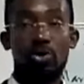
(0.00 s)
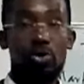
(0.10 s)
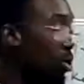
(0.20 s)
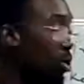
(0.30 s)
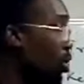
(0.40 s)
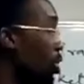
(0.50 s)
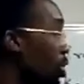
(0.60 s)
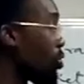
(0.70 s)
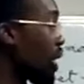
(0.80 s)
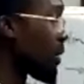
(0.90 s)
So
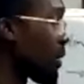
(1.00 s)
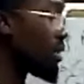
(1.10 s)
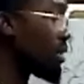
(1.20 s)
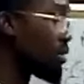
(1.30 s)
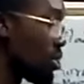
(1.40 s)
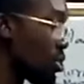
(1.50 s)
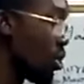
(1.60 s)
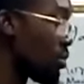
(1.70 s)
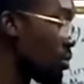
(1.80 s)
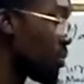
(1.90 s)
you can make
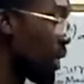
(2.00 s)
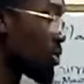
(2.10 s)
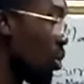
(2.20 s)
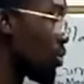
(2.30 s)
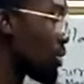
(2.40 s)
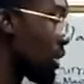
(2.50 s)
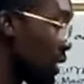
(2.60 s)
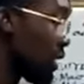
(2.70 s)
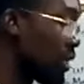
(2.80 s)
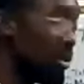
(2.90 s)
decisions based on the
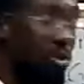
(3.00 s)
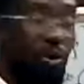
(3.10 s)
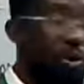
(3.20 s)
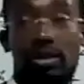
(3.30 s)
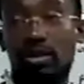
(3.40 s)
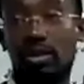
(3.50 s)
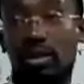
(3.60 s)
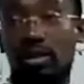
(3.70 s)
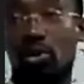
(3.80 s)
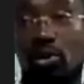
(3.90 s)
indicator and the
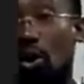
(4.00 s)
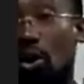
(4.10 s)
oscillator